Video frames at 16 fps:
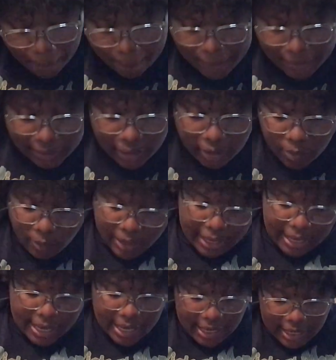But
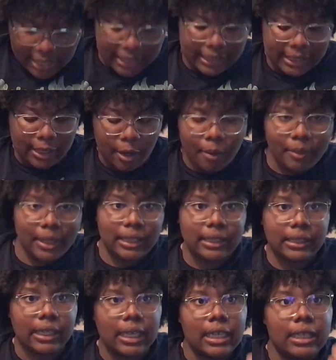anyway, let's open this
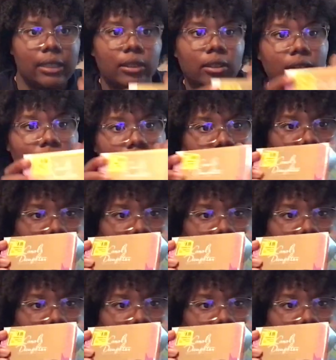thing up.